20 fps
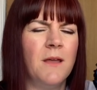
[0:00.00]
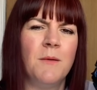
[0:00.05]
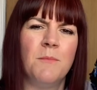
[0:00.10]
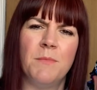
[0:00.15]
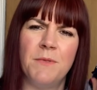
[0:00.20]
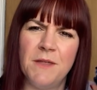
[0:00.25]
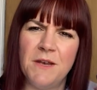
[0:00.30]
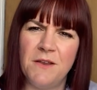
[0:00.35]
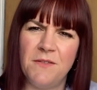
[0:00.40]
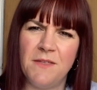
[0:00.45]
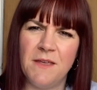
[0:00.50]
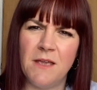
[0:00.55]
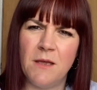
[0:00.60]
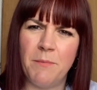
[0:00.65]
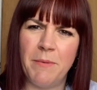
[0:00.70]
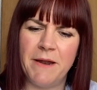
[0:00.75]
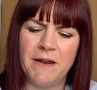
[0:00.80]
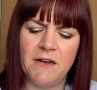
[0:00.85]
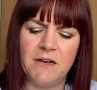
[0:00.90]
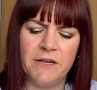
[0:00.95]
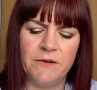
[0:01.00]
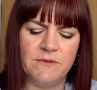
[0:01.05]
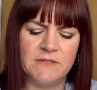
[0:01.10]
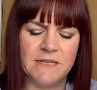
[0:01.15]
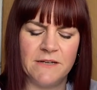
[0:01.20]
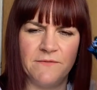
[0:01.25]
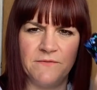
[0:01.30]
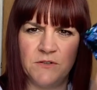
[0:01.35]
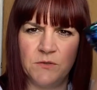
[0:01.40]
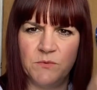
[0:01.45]
But then you think about it loads
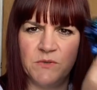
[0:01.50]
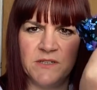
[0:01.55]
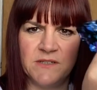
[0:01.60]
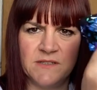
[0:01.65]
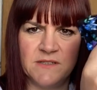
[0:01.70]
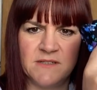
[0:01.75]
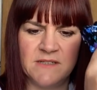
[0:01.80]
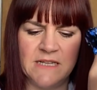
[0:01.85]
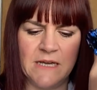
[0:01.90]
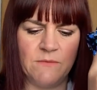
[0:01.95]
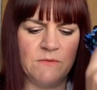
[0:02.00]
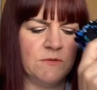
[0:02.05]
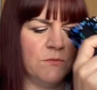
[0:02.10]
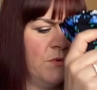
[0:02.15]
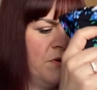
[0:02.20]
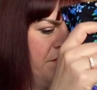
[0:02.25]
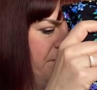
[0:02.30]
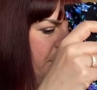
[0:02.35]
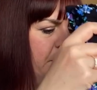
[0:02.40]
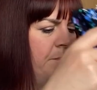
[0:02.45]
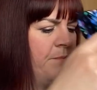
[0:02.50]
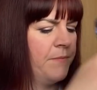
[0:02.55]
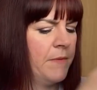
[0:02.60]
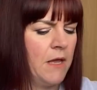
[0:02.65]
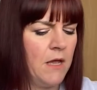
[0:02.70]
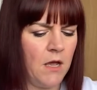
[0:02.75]
afterwards. That was one of them.